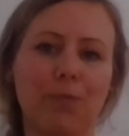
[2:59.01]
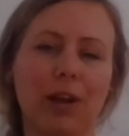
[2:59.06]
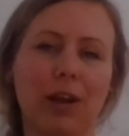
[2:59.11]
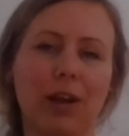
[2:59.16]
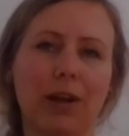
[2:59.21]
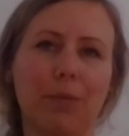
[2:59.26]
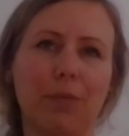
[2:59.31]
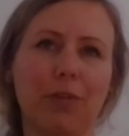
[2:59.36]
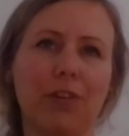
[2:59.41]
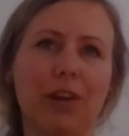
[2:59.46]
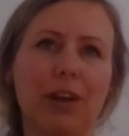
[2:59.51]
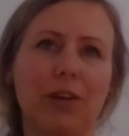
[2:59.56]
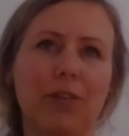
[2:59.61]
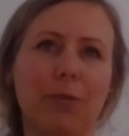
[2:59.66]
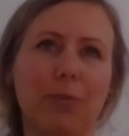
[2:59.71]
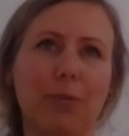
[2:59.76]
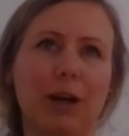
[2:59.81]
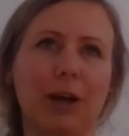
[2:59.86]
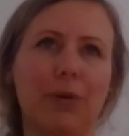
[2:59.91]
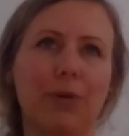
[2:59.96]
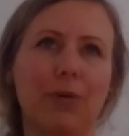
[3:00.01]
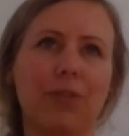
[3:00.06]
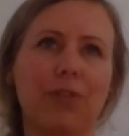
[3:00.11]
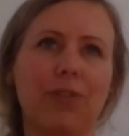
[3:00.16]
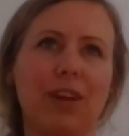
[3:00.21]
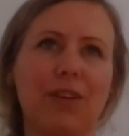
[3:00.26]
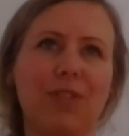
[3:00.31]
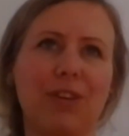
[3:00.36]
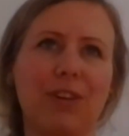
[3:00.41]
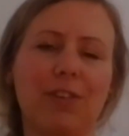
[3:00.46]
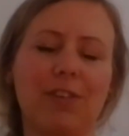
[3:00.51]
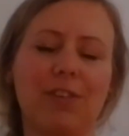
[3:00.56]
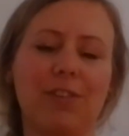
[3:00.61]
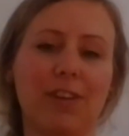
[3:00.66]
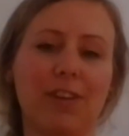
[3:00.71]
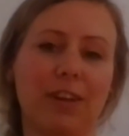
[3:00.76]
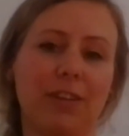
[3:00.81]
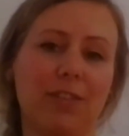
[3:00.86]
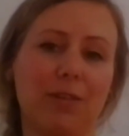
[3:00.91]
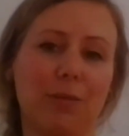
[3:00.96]
So that's about 70
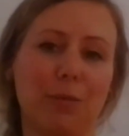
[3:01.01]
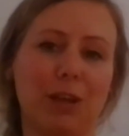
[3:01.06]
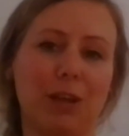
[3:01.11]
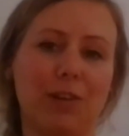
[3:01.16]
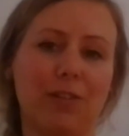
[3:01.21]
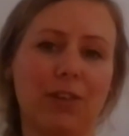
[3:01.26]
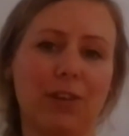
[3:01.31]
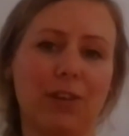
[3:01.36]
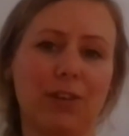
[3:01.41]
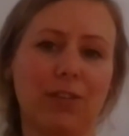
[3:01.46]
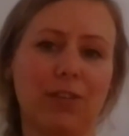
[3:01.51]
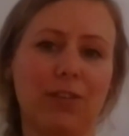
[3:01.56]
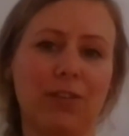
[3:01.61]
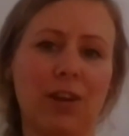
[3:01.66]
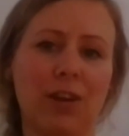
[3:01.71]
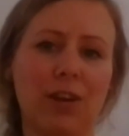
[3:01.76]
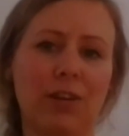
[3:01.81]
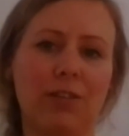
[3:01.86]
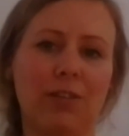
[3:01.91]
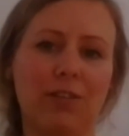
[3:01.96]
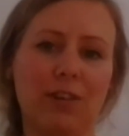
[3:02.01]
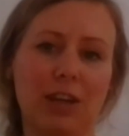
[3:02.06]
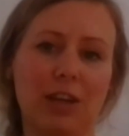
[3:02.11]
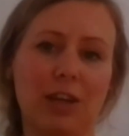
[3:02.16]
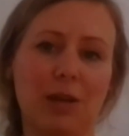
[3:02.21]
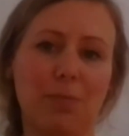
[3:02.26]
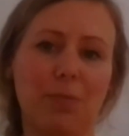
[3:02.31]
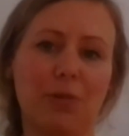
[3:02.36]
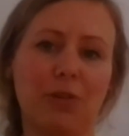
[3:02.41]
centimetres deep.